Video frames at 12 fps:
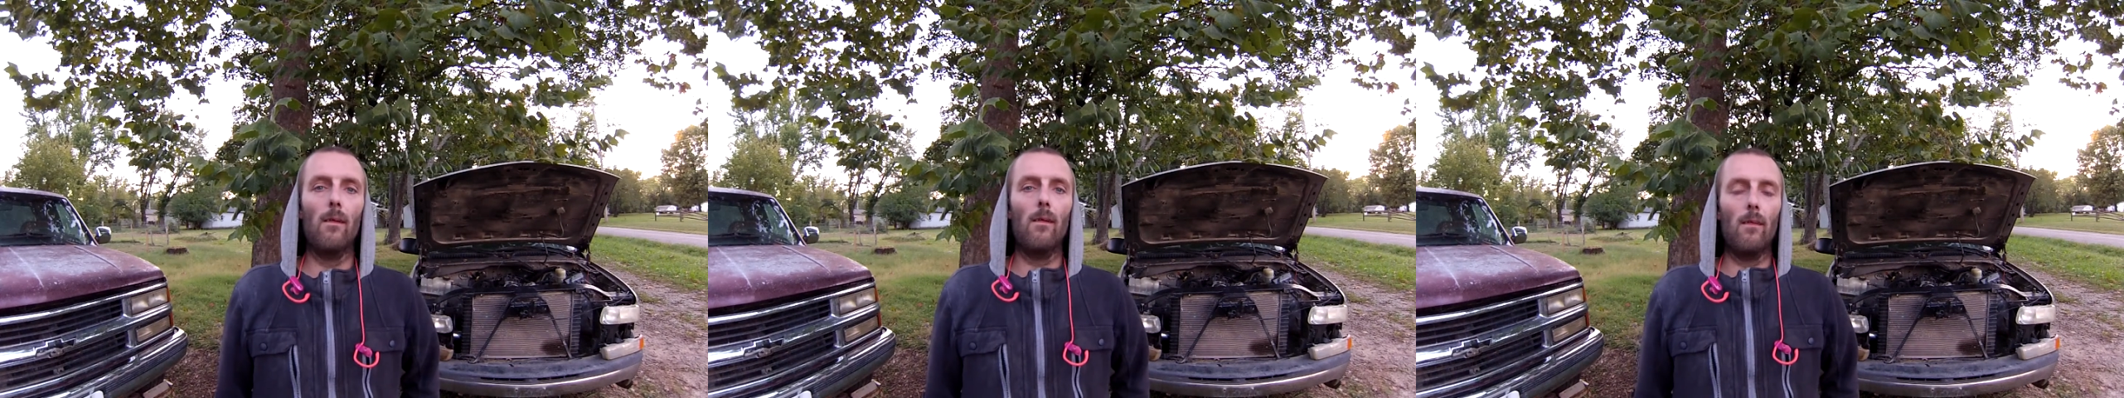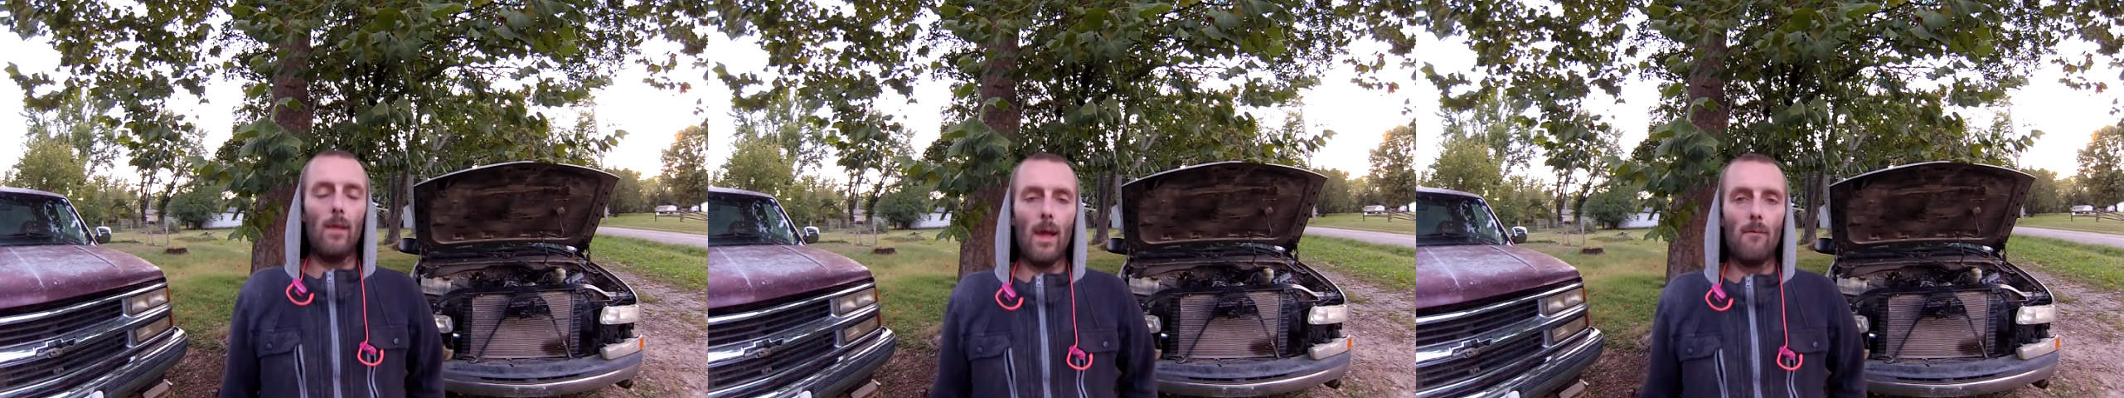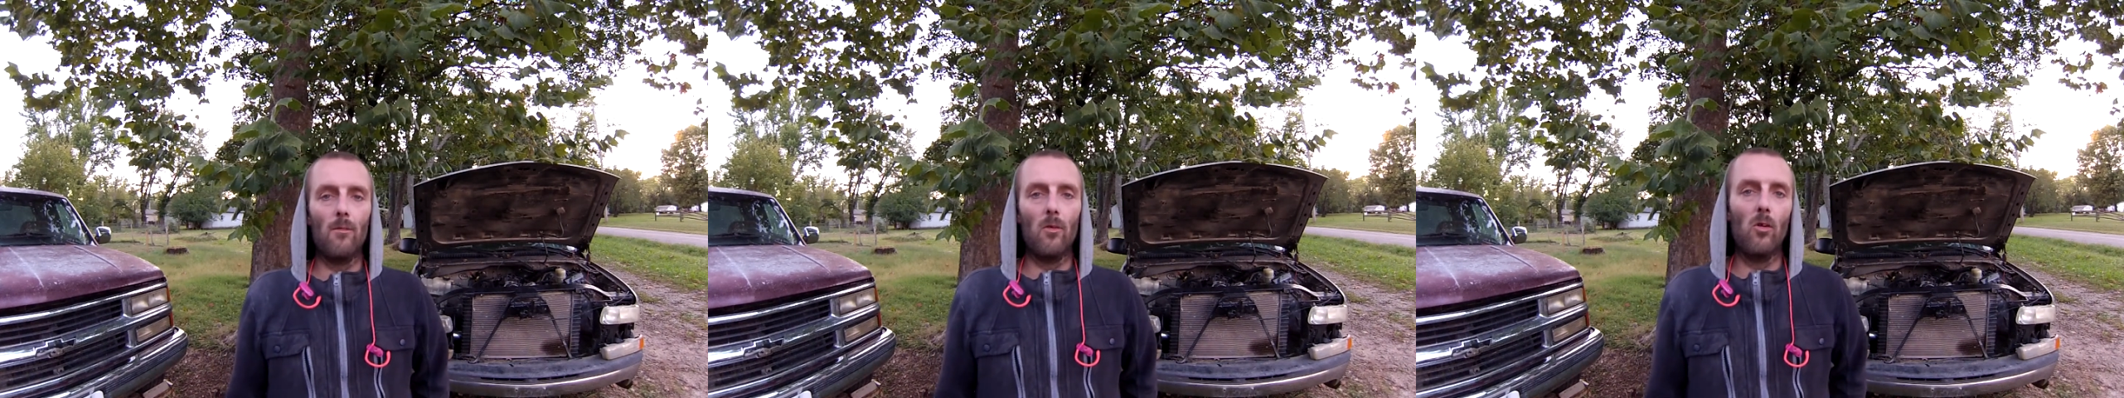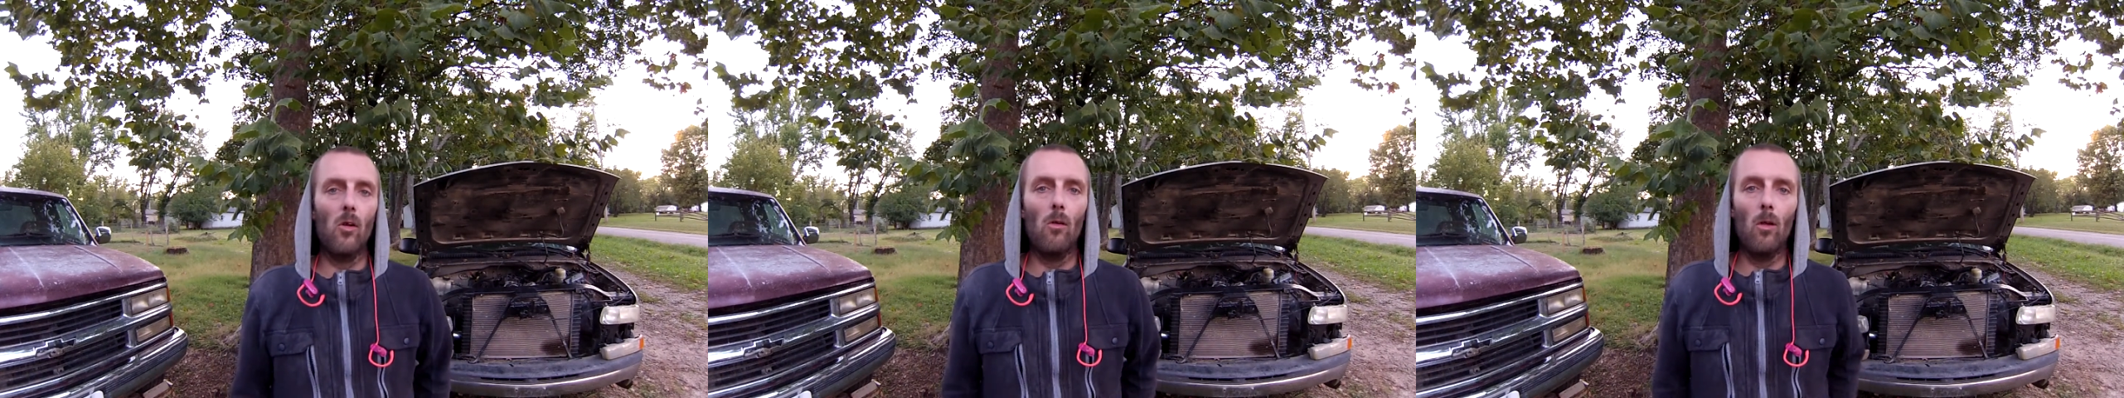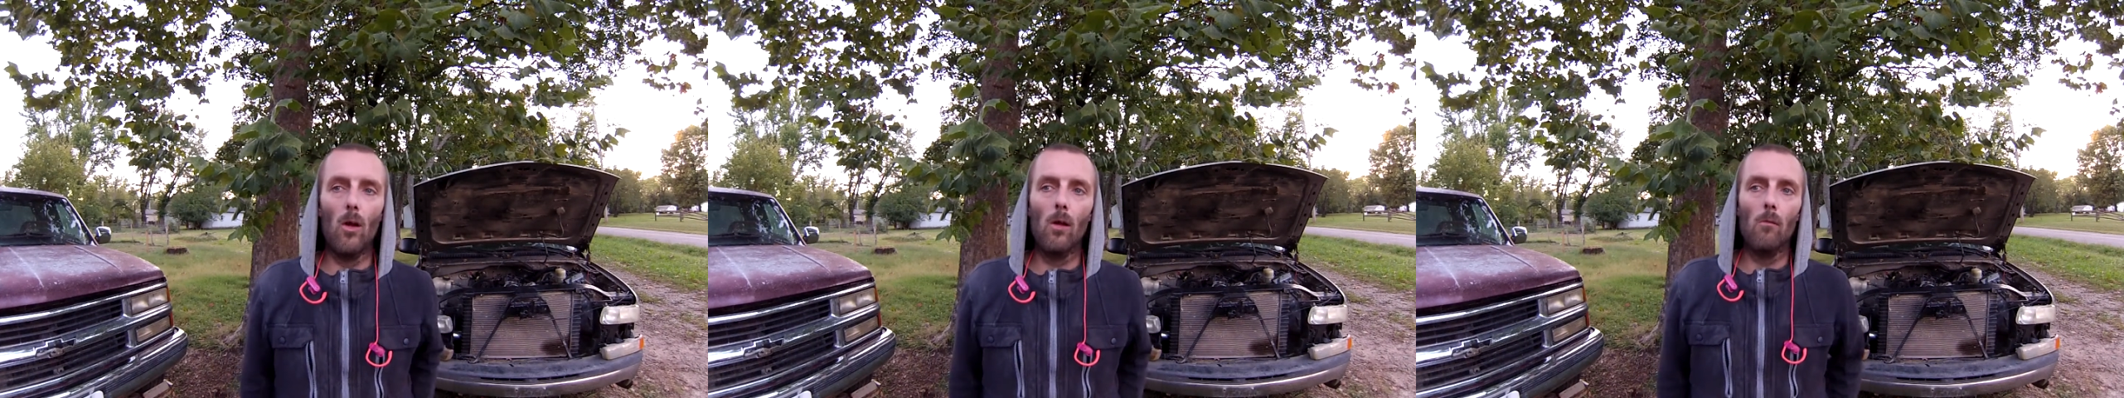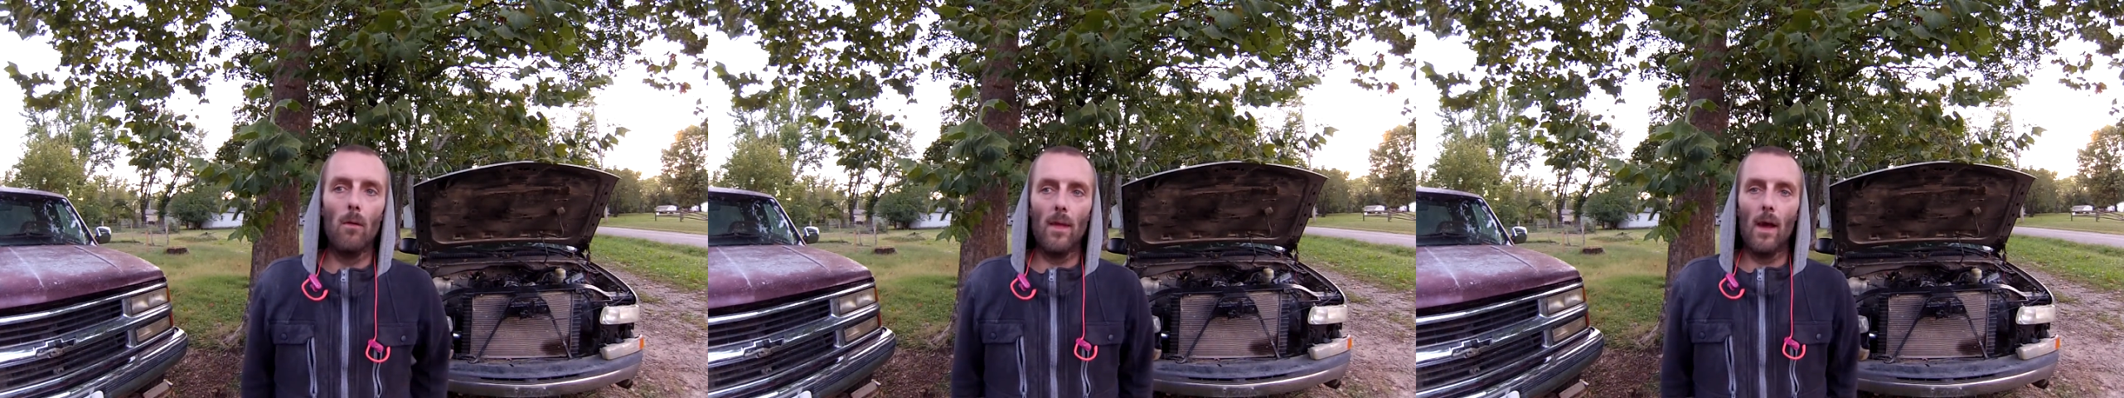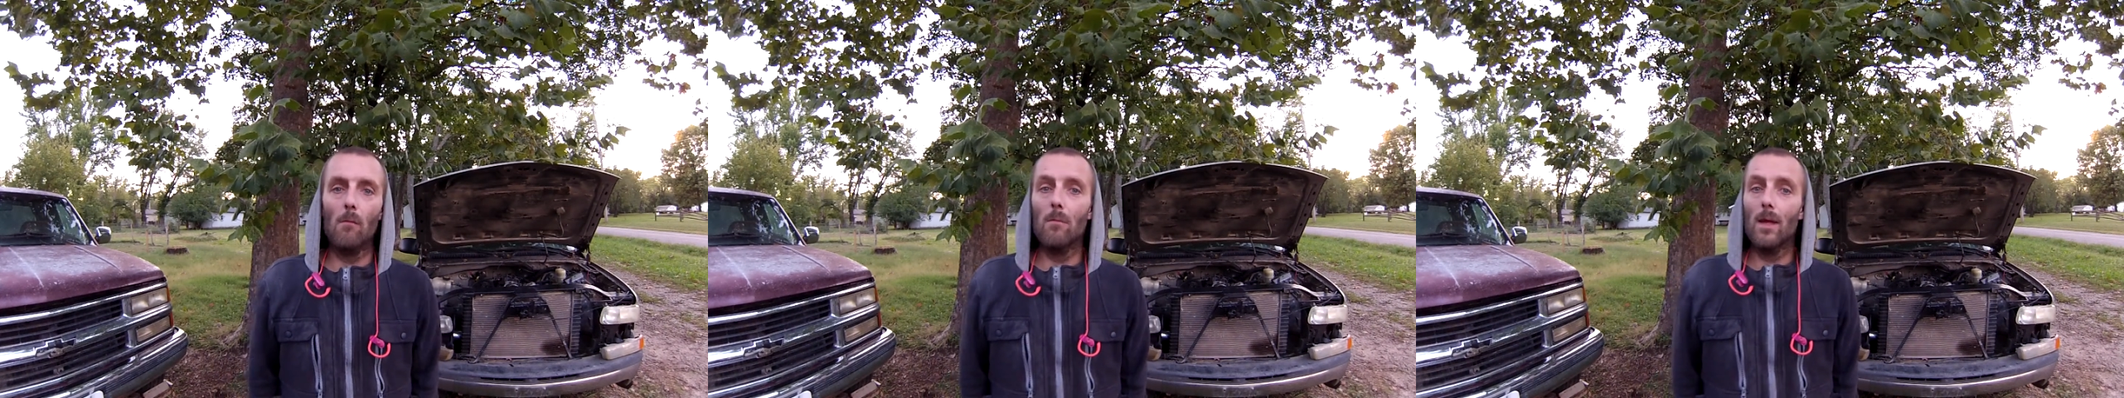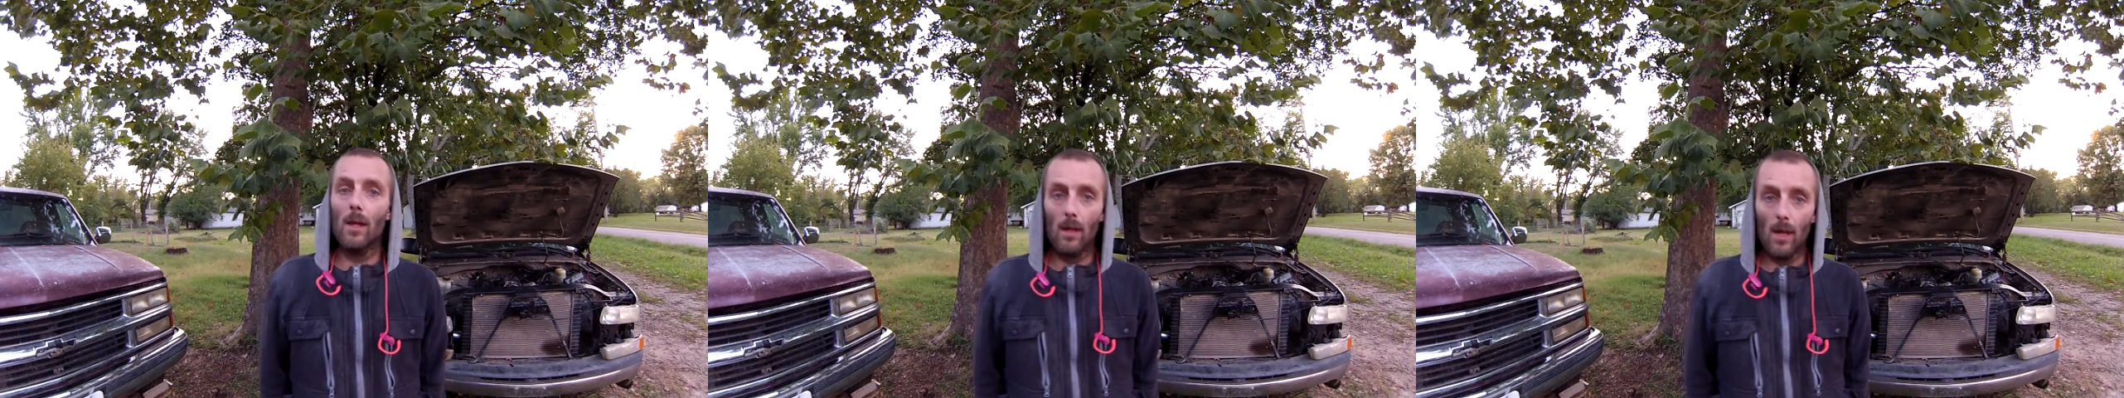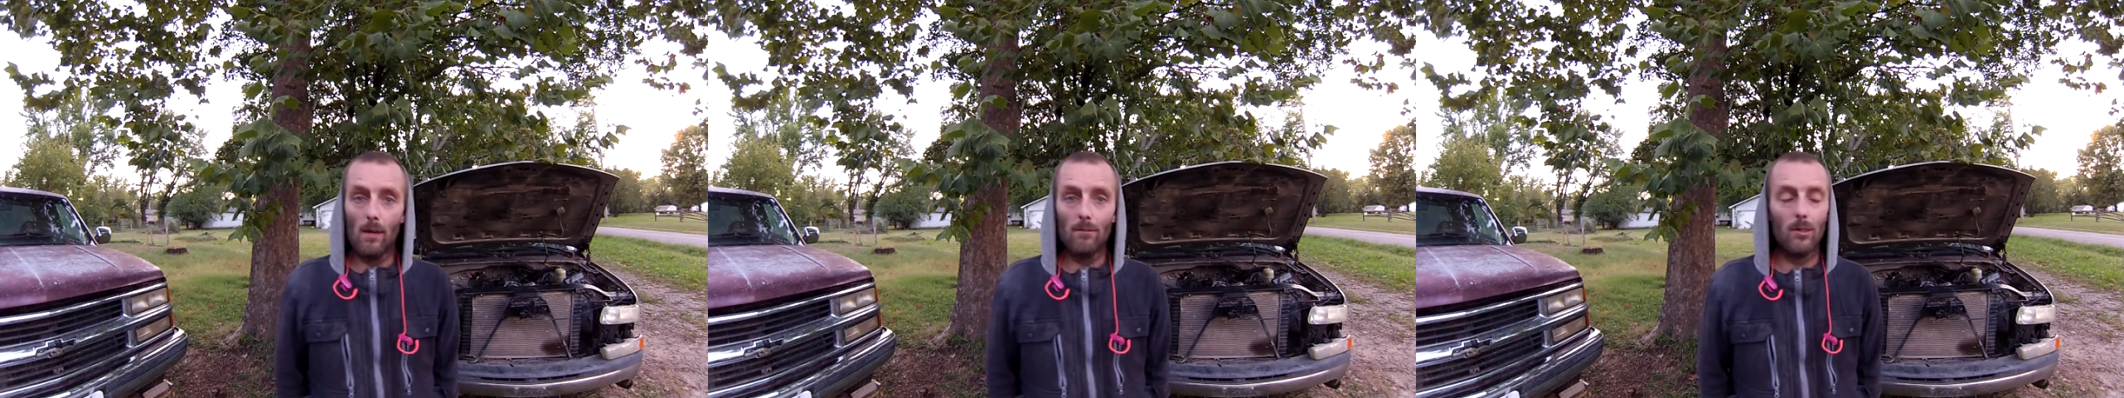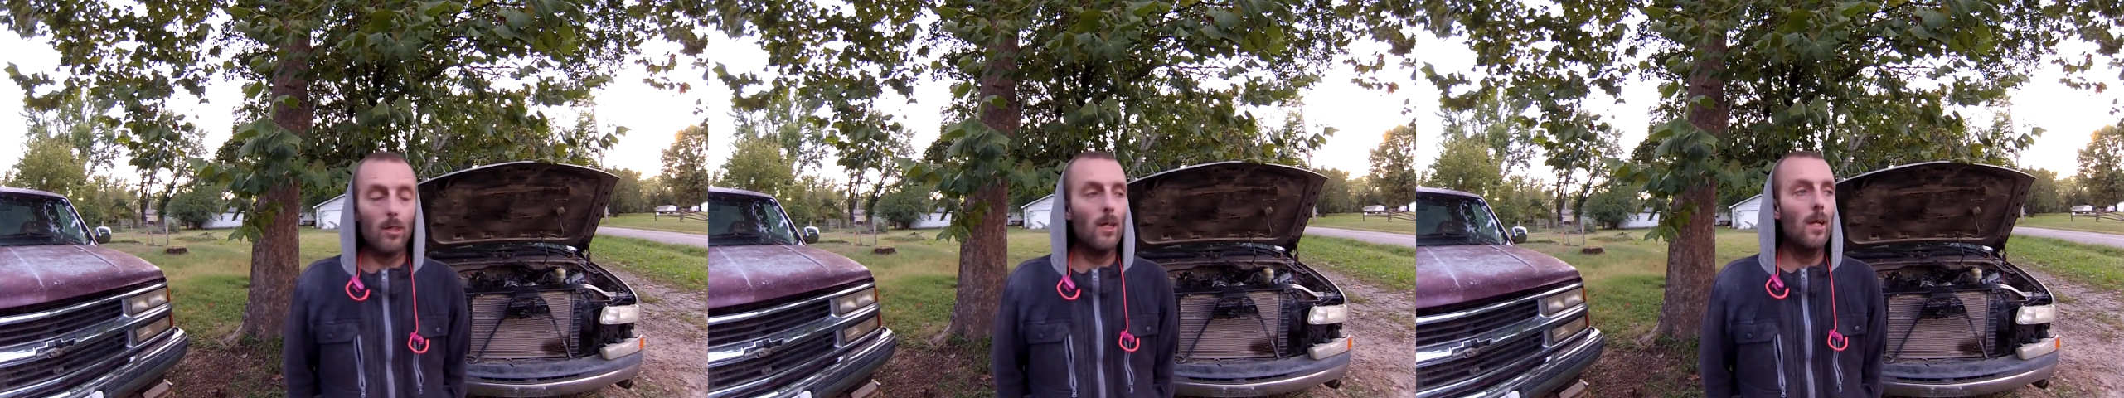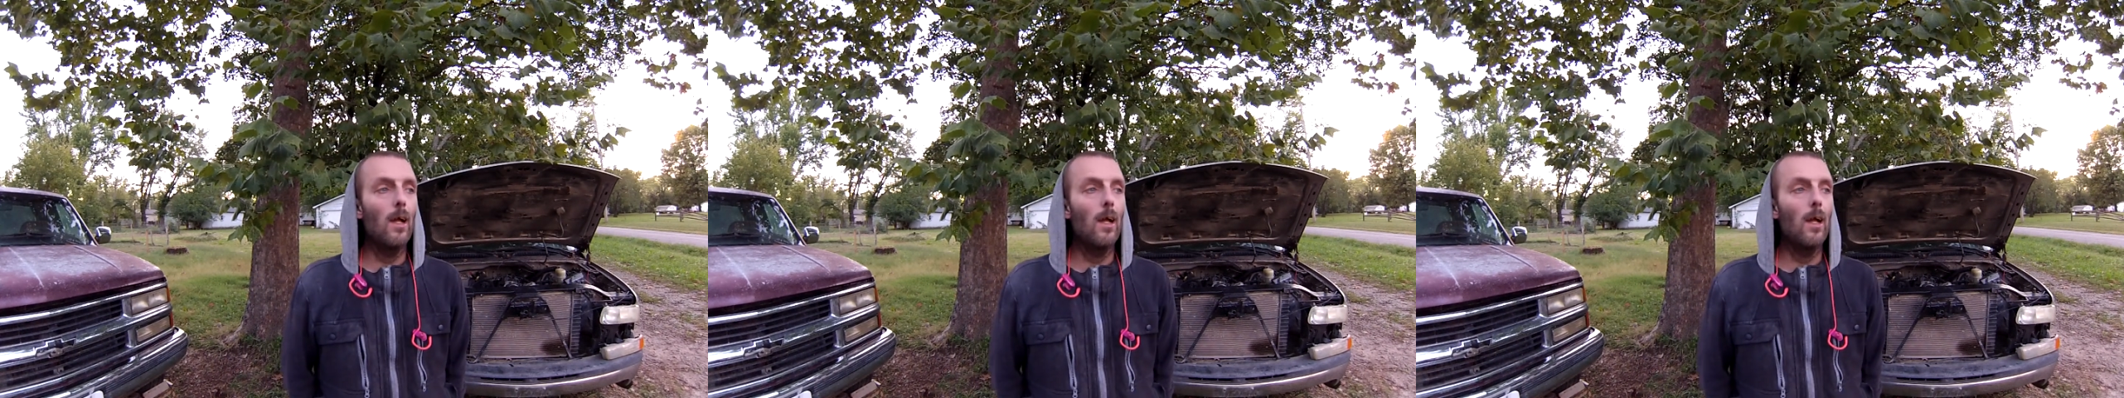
it sat for so long without being covered.